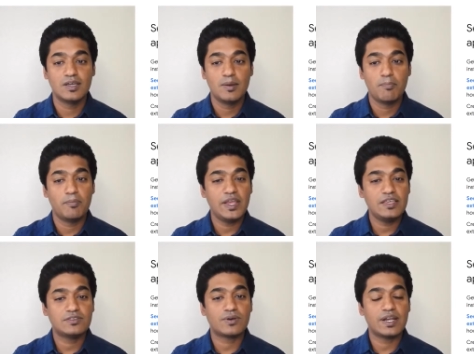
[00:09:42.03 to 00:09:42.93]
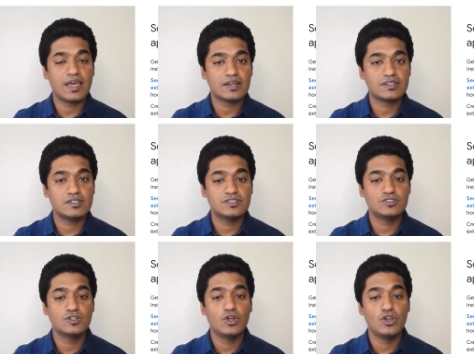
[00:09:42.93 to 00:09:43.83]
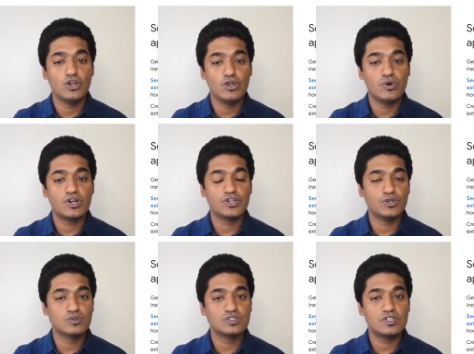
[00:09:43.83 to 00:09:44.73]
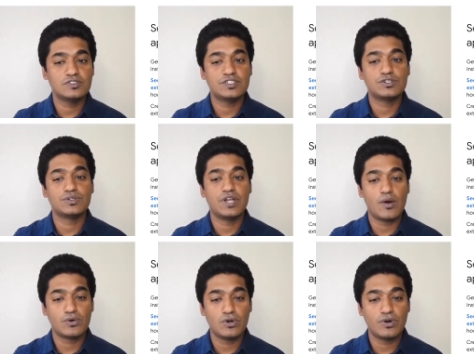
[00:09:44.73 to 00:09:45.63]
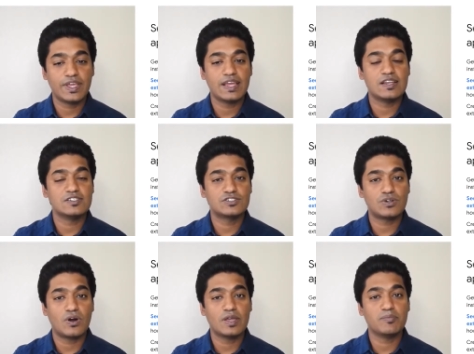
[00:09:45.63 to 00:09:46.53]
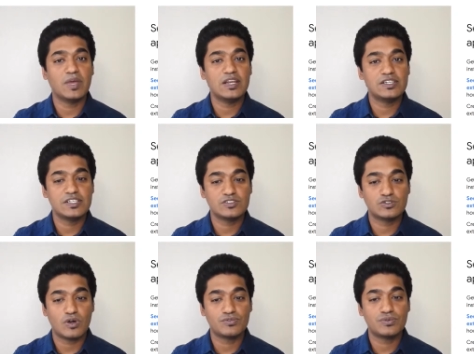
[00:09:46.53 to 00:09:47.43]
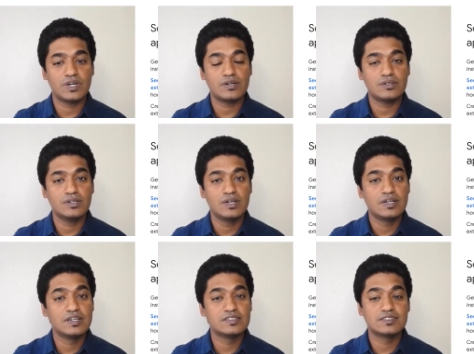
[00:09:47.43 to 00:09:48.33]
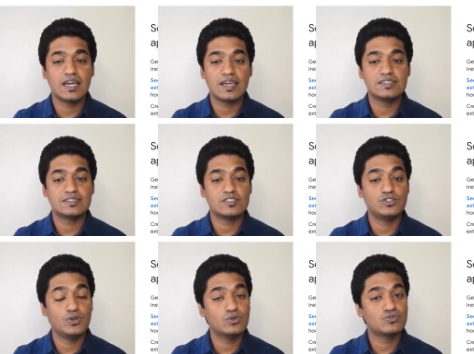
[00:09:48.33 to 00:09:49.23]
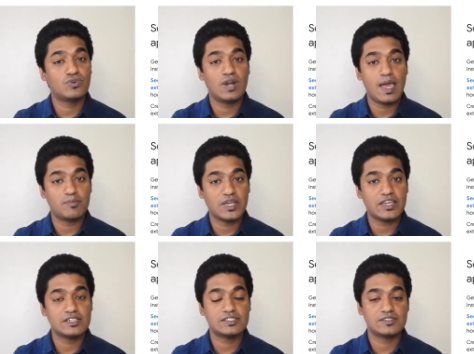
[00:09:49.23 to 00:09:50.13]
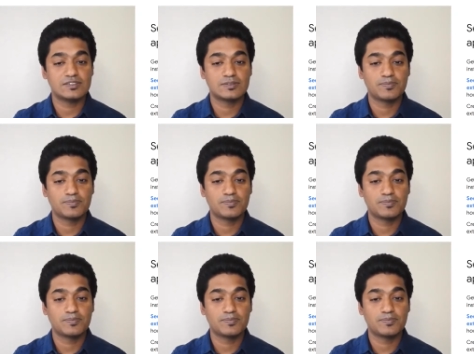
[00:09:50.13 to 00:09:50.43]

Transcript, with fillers: Many threat actors lure users into downloading and installing malicious software disguised as useful applications.